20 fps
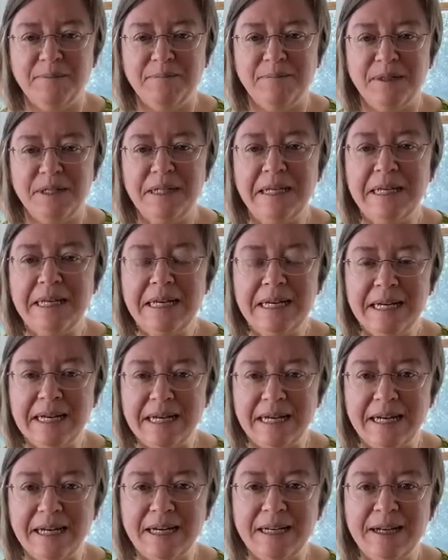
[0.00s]

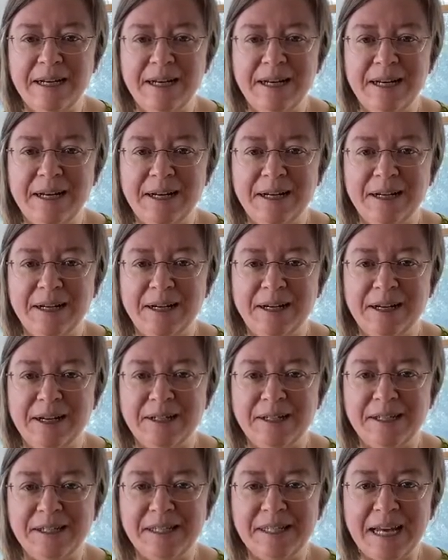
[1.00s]
T,
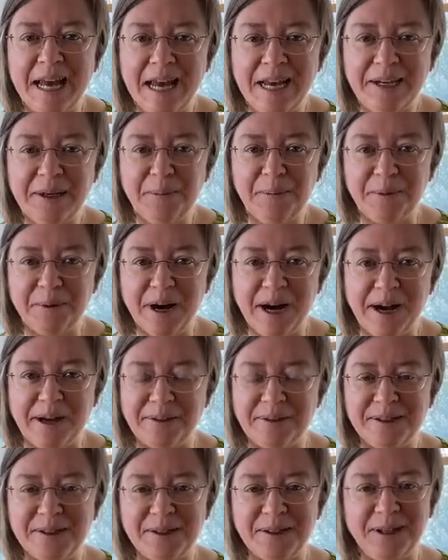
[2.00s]
to take a
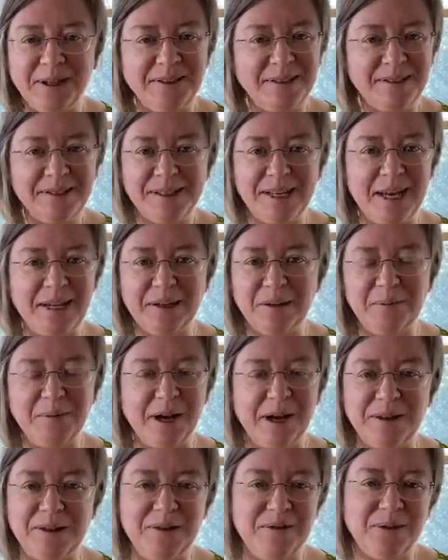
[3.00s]
breath. So let's take a
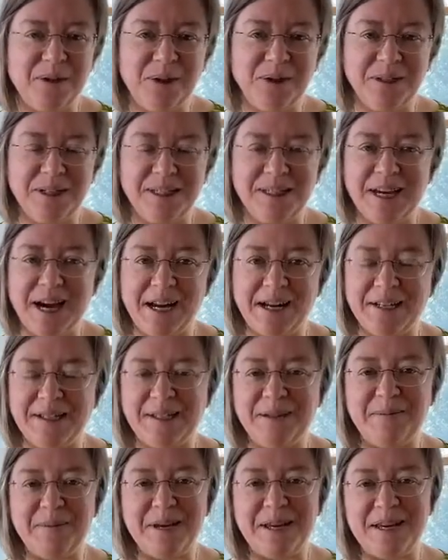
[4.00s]
breath. You've all decided
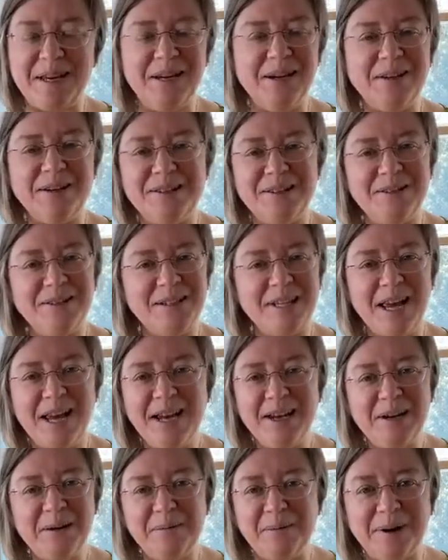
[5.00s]
to be here, so
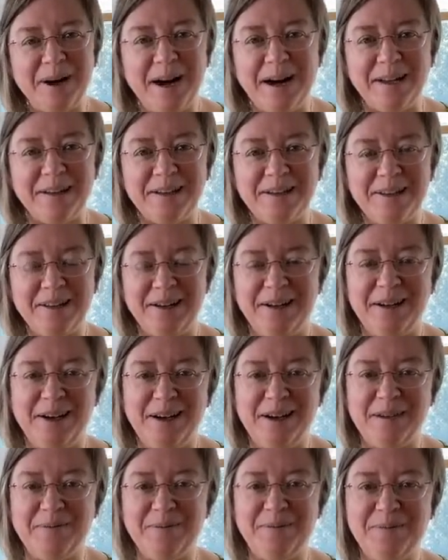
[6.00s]
take a breath.
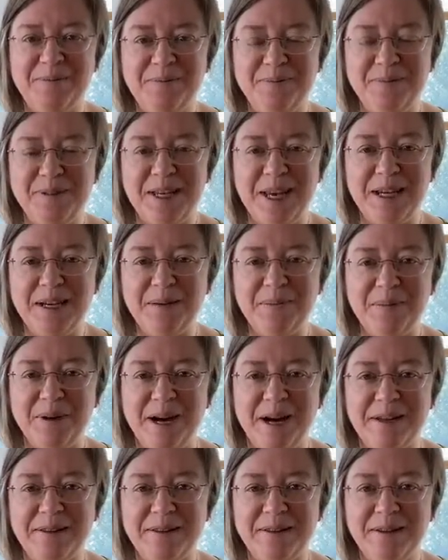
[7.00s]
Take a
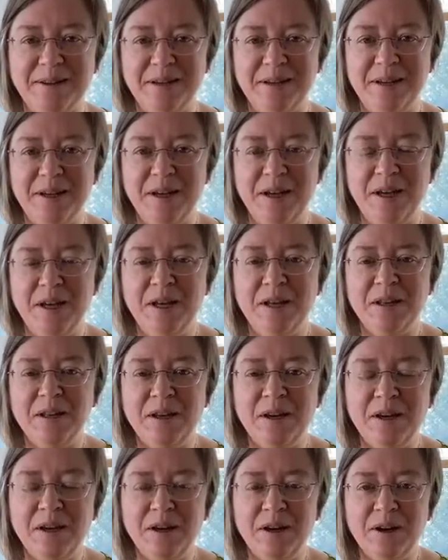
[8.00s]
breath.
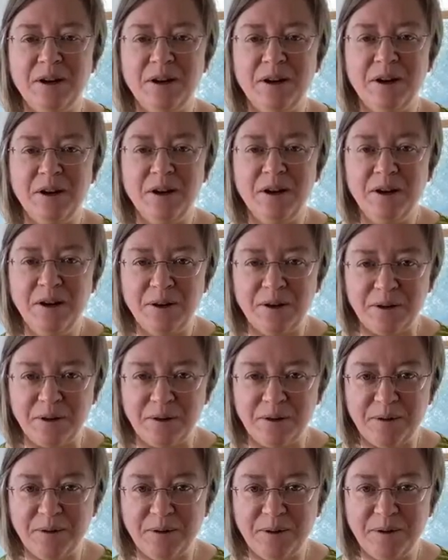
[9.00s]
The
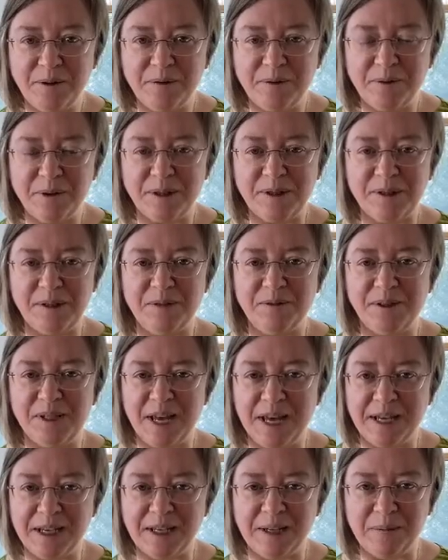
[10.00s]
O, once you've
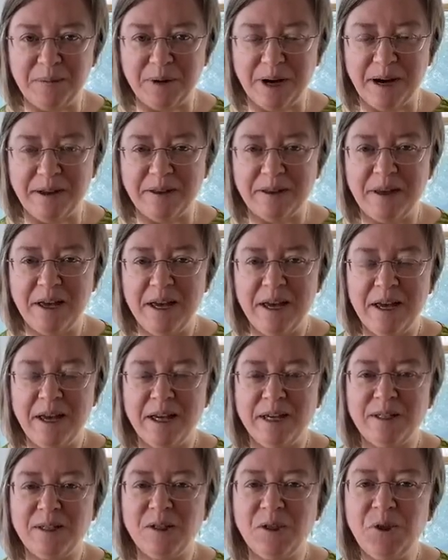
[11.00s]
taken a breath,
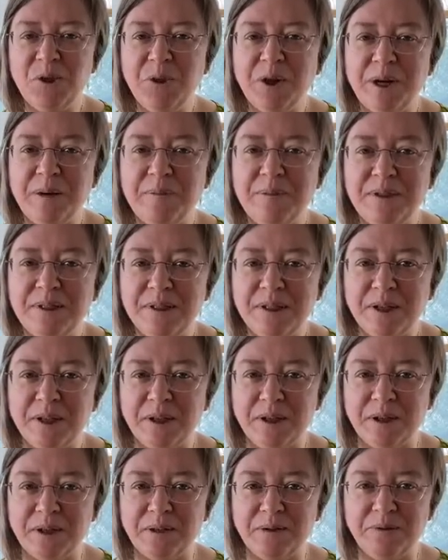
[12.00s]
is to
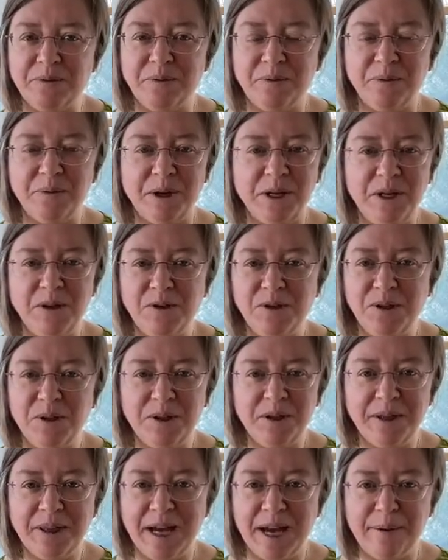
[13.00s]
observe. When you
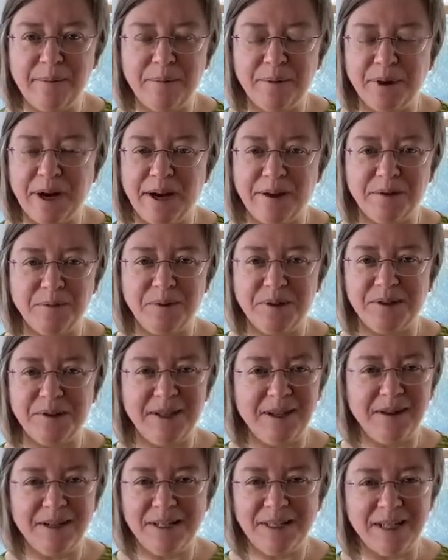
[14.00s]
took that breath, was
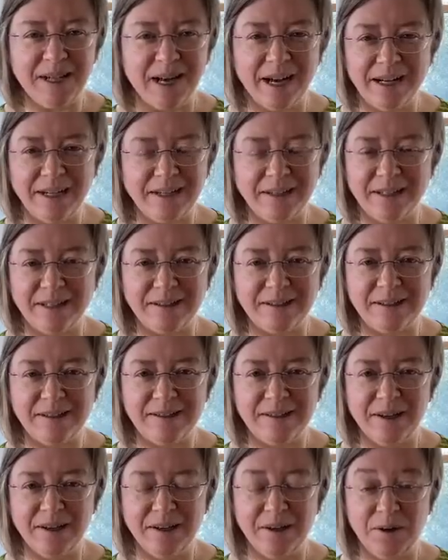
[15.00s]
there a
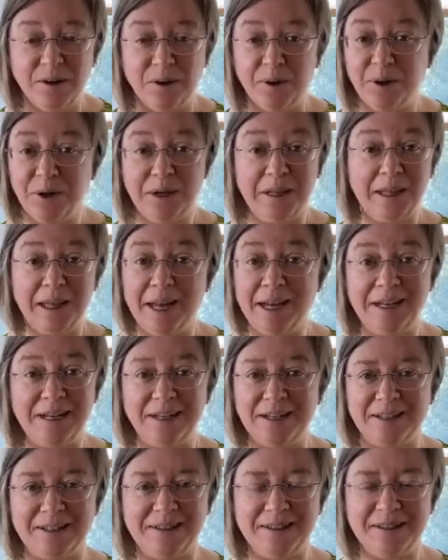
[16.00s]
tightness or a
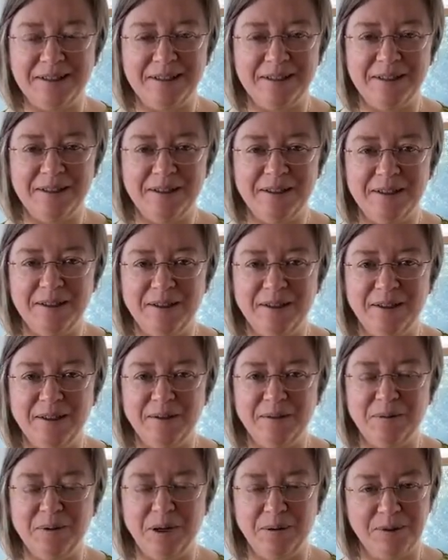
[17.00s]
lightness?
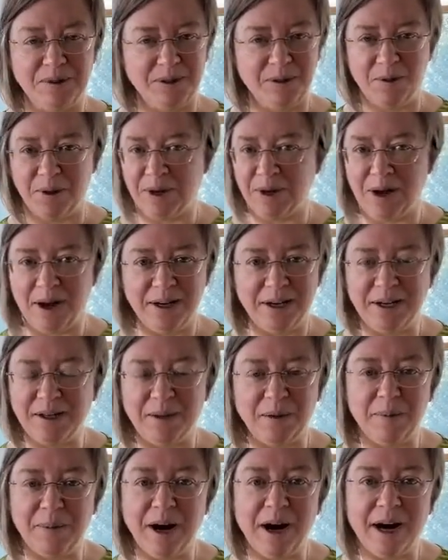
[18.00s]
What was going on in
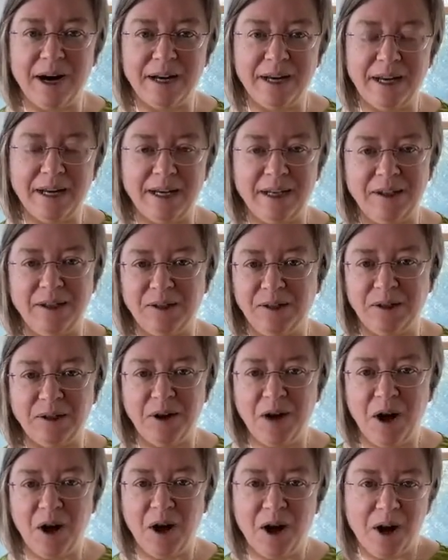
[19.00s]
your body, in your
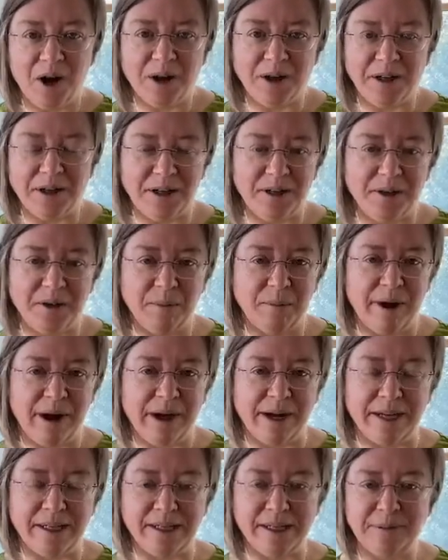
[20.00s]
heart, in your
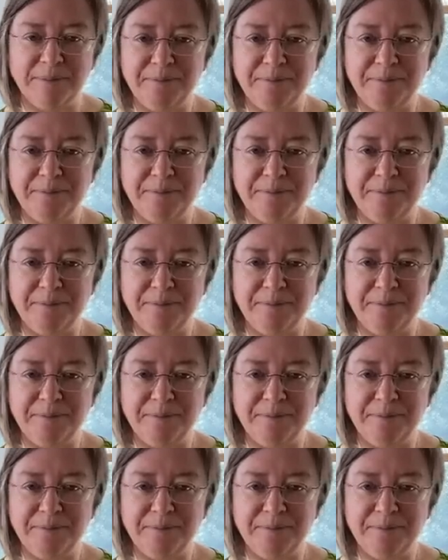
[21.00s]
mind?